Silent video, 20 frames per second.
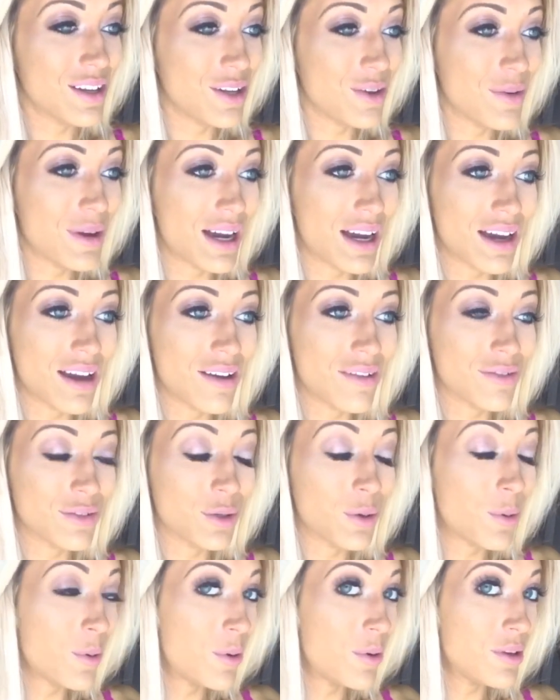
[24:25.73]
you have
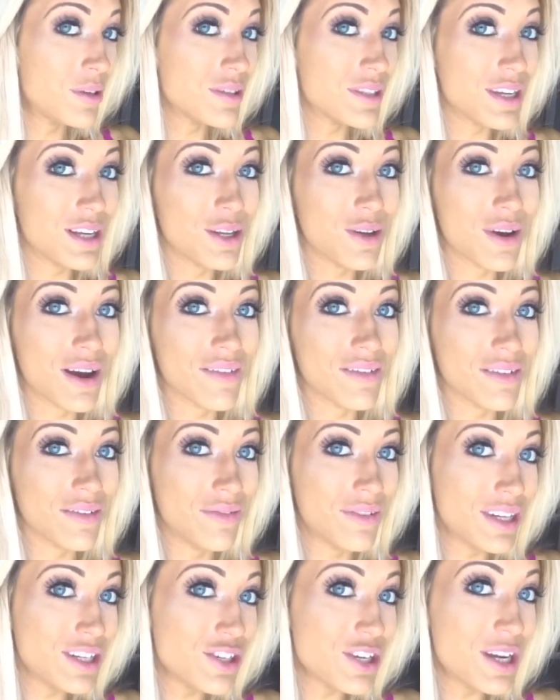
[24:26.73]
goals and you have a
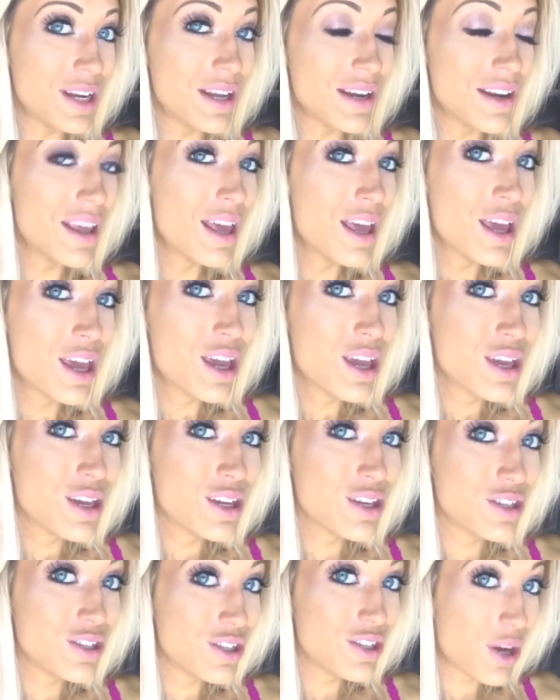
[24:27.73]
vision,
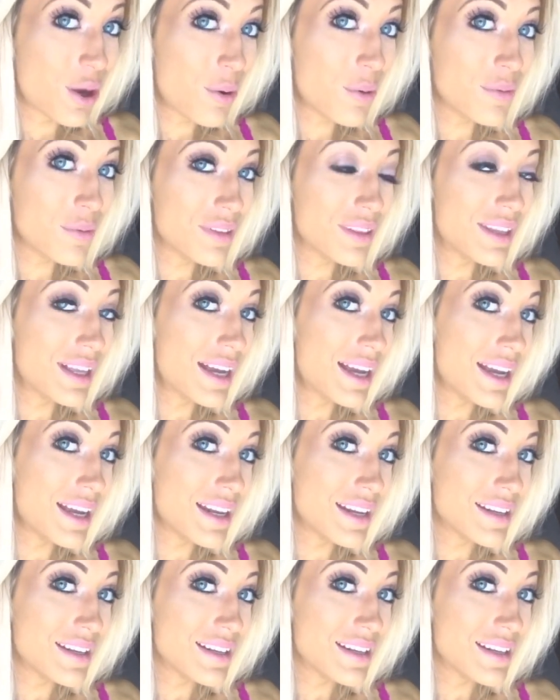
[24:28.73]
you don't let